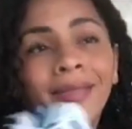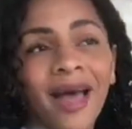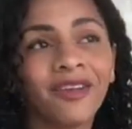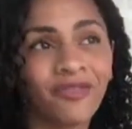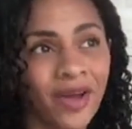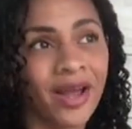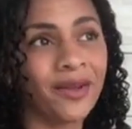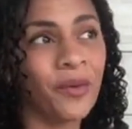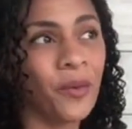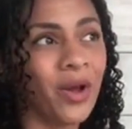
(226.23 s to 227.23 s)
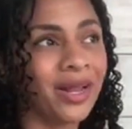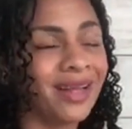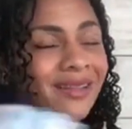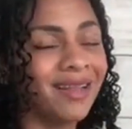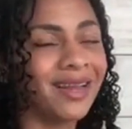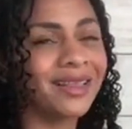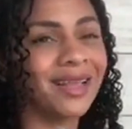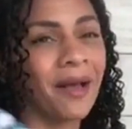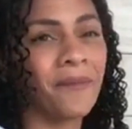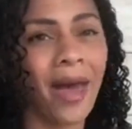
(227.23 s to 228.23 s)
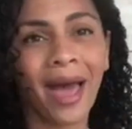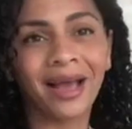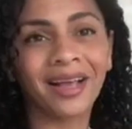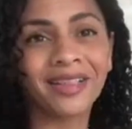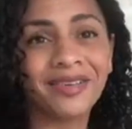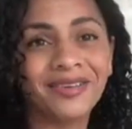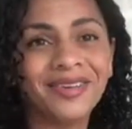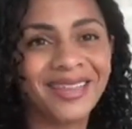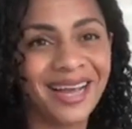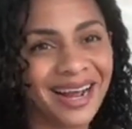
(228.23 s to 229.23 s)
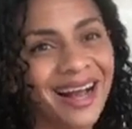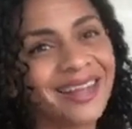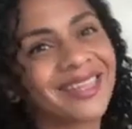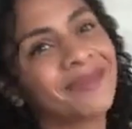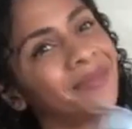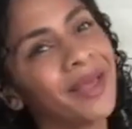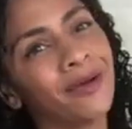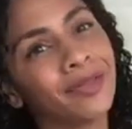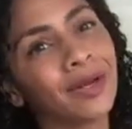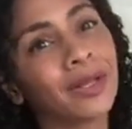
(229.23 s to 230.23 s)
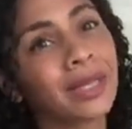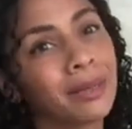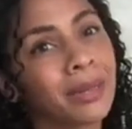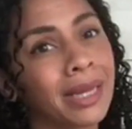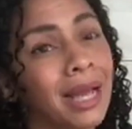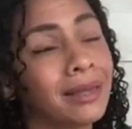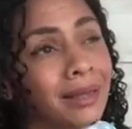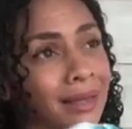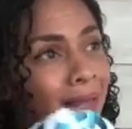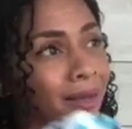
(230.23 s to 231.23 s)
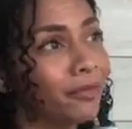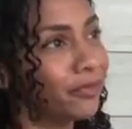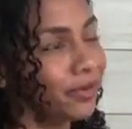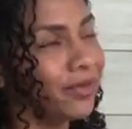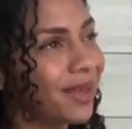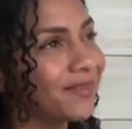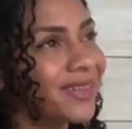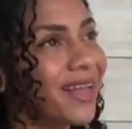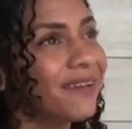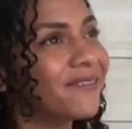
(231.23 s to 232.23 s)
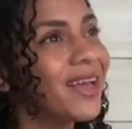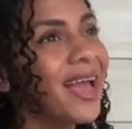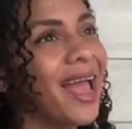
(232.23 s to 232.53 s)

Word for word: that friend wanted Lennox to come back to their house and play on their slip and slide. This is like real life stuff.